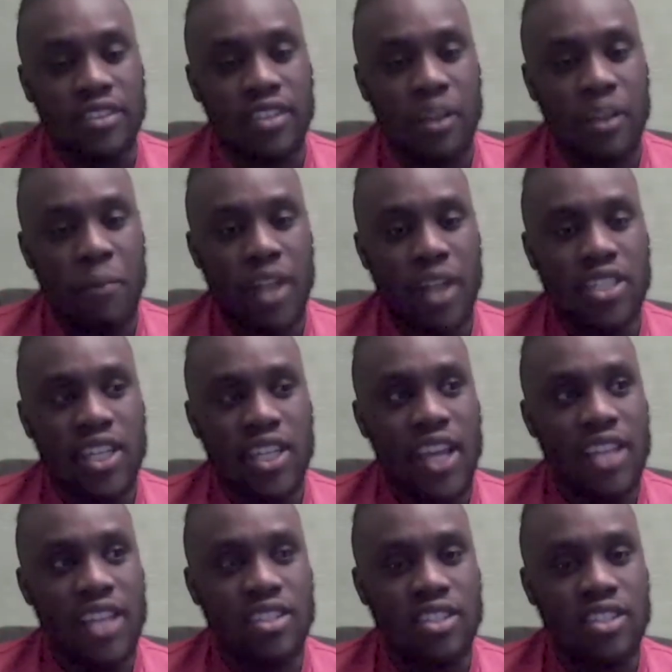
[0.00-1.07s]

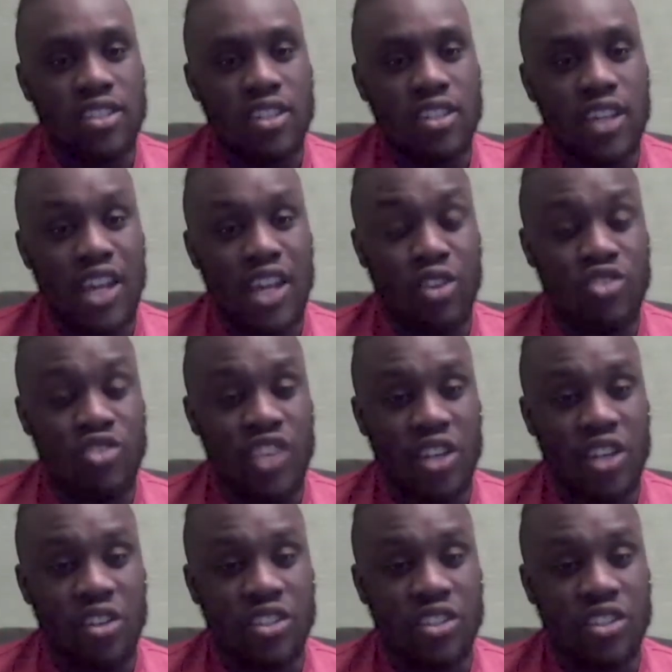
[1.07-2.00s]
Martinez, he looks really good